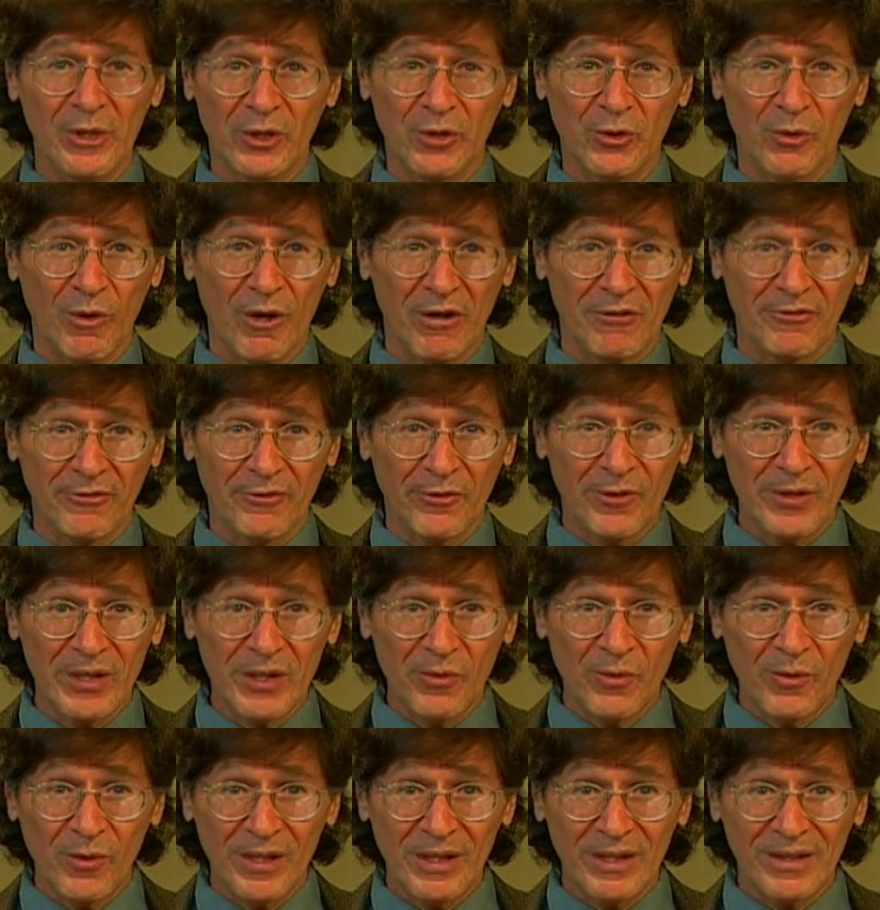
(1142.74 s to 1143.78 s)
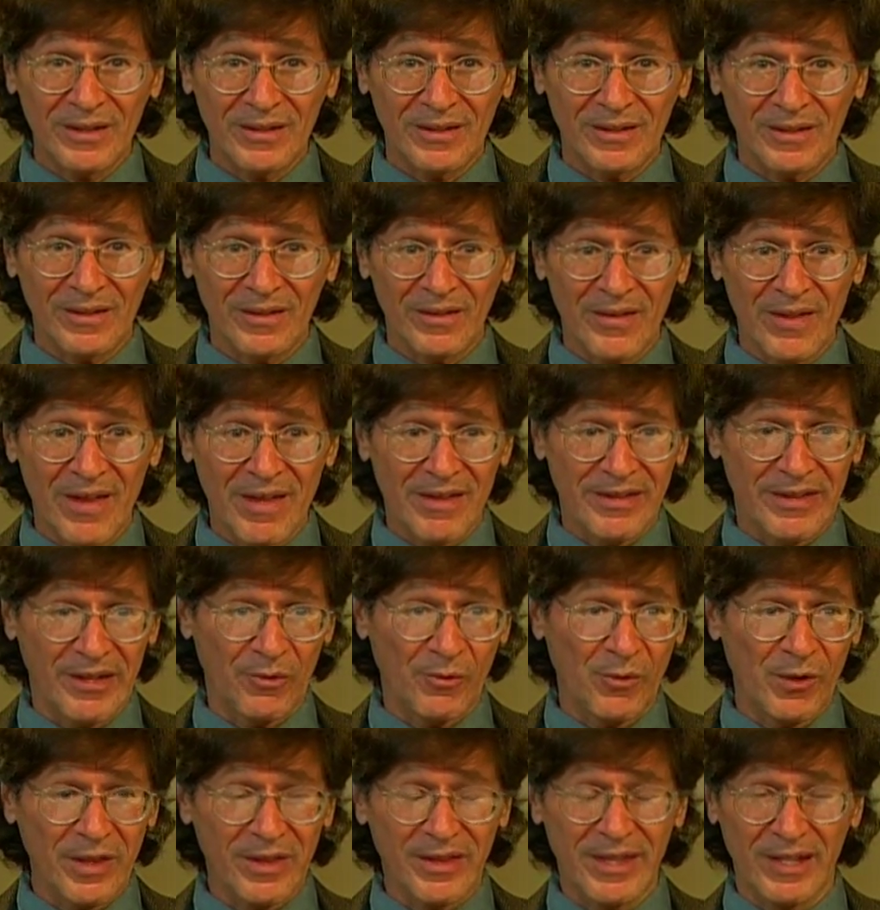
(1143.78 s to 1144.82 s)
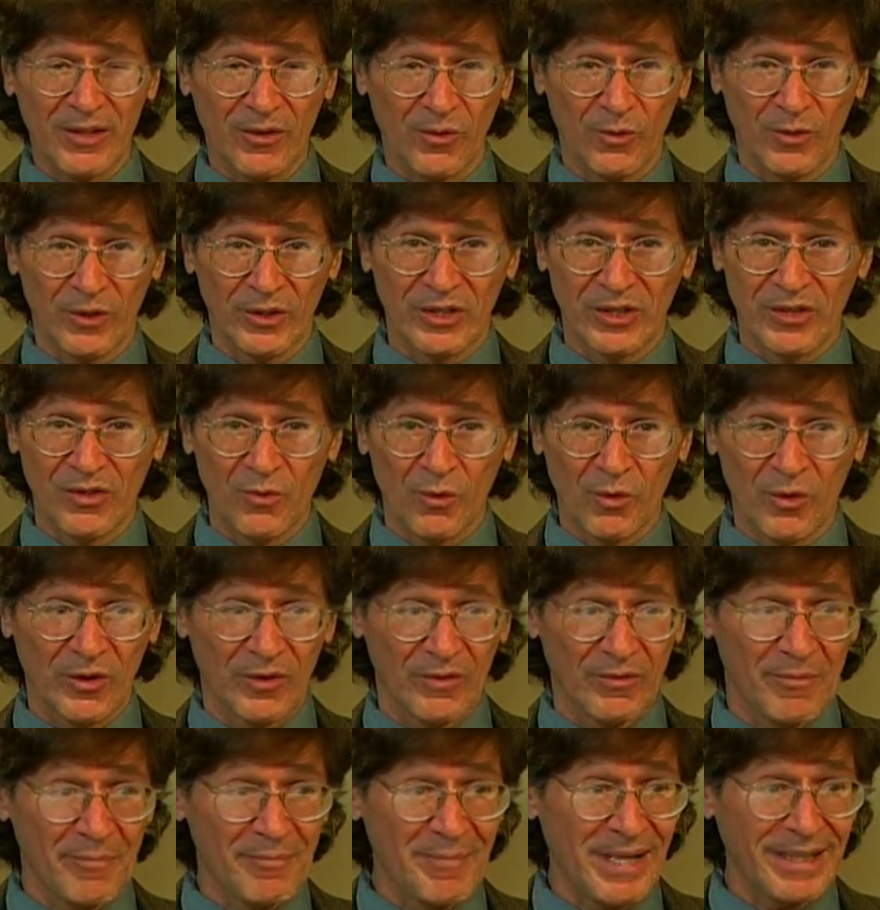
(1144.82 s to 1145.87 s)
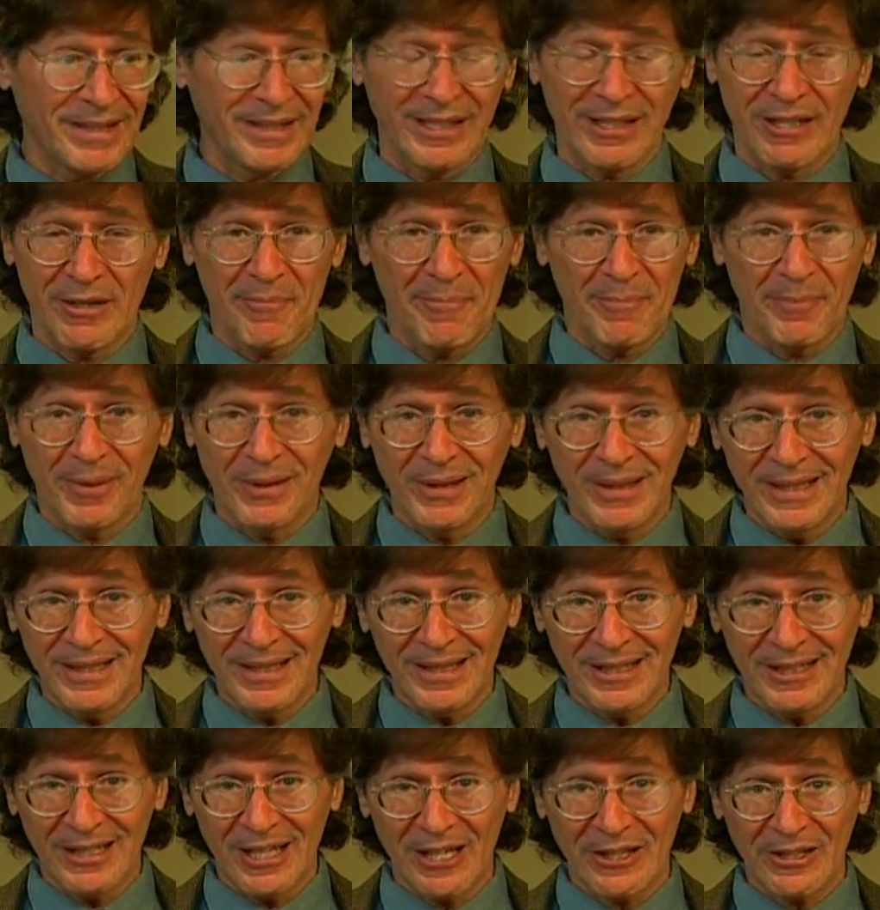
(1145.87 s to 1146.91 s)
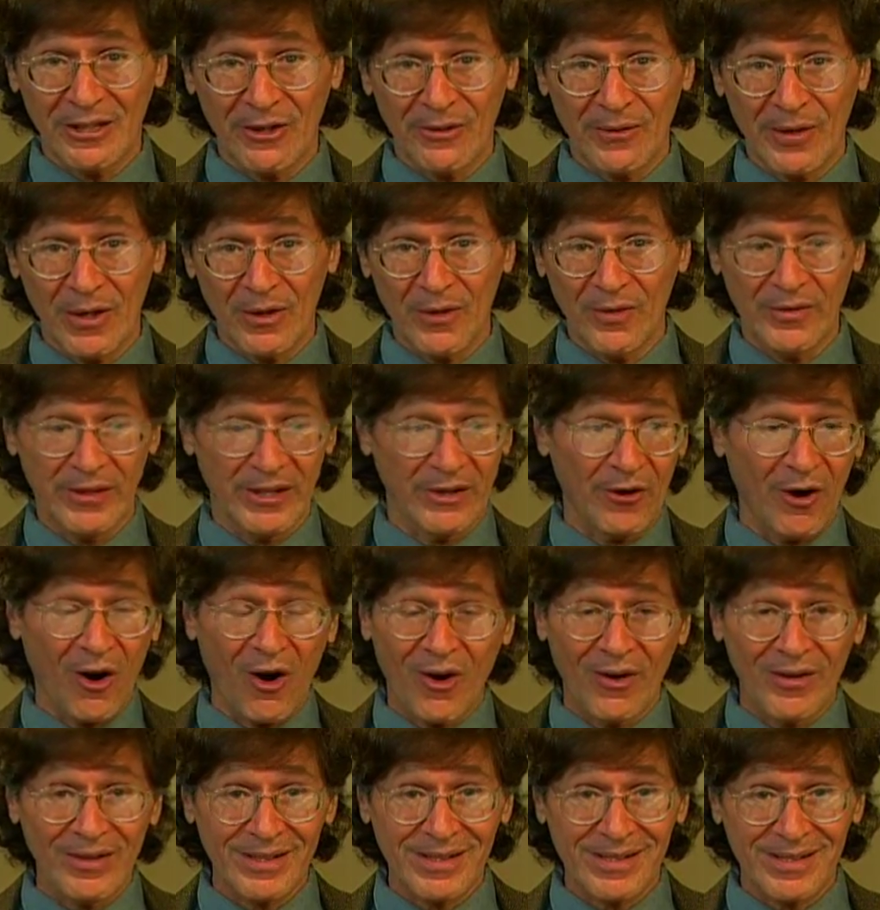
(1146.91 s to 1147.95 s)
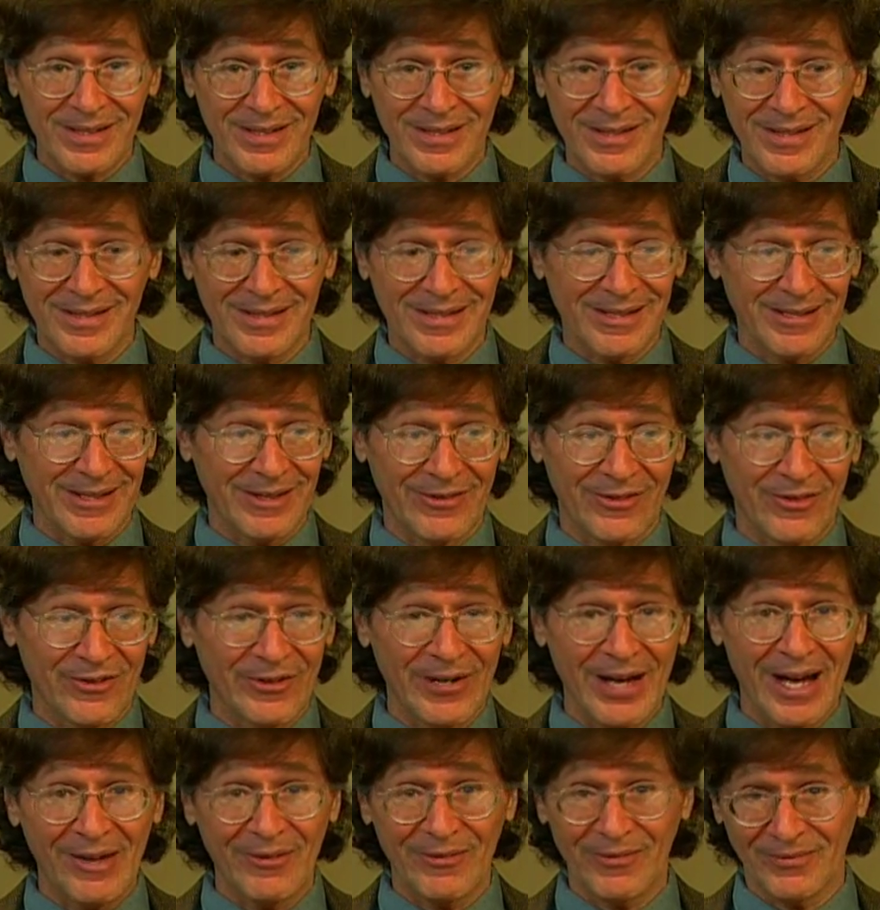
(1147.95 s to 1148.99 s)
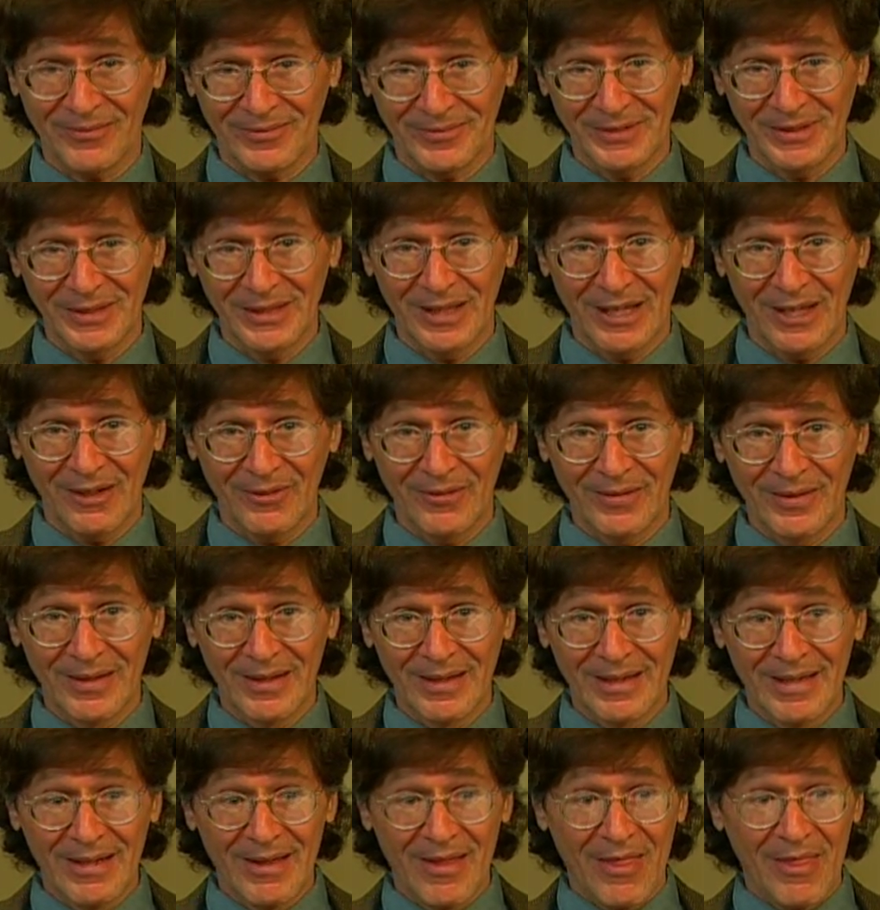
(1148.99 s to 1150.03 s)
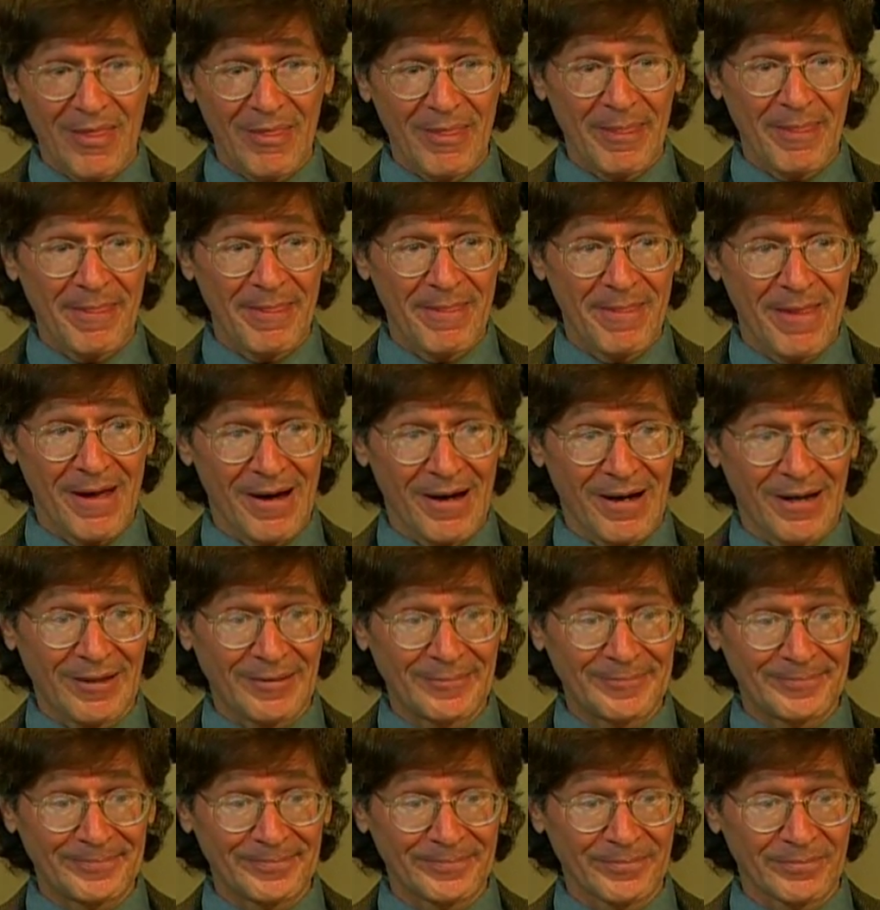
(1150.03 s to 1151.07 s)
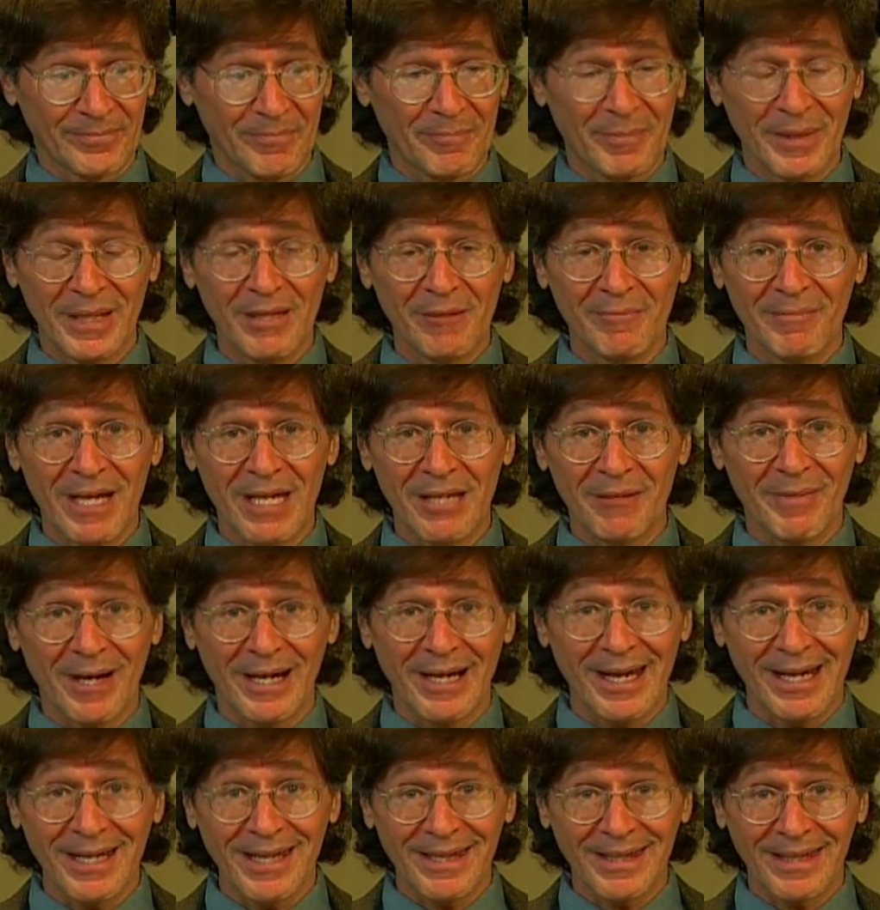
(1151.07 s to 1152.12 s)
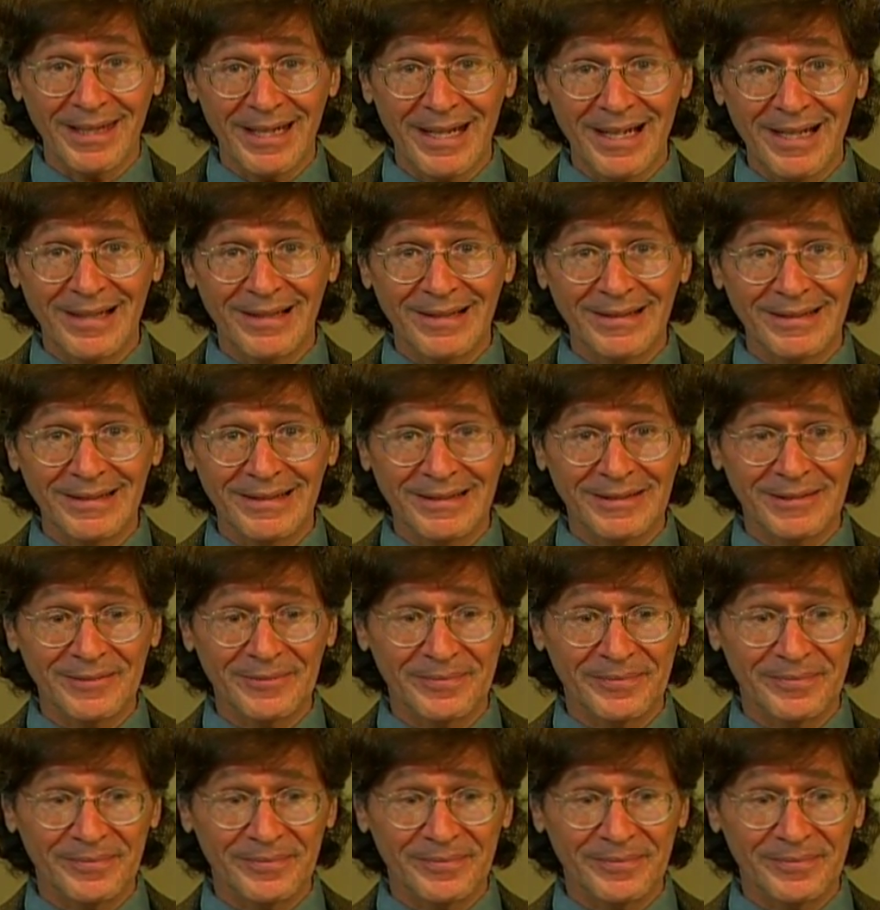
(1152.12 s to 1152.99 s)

to our free will, that we think we're we're making completely on our own. There are decisions, and they're not, you know, um, being made by anything else.